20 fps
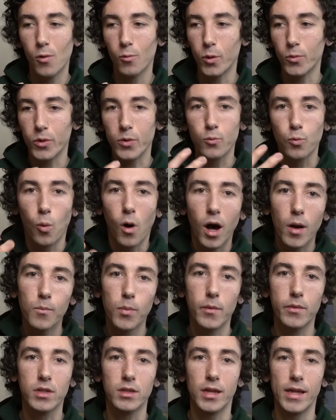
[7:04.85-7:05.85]
what we want
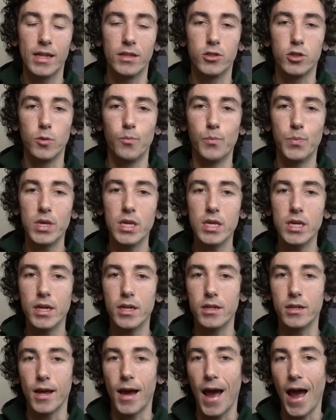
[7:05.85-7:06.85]
public lands to be
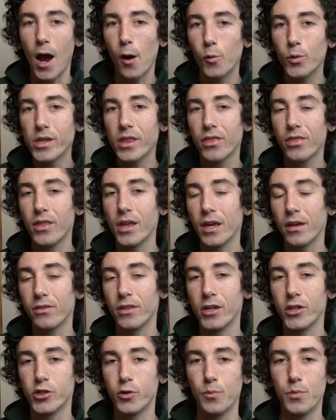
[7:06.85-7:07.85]
and how we think
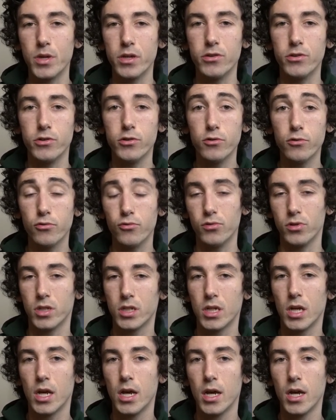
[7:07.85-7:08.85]
they should be
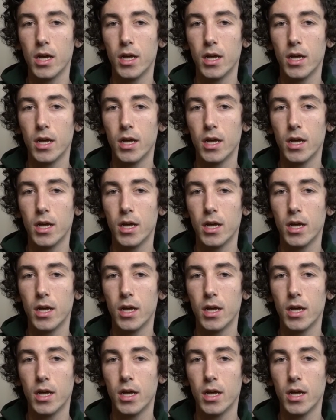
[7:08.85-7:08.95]
used.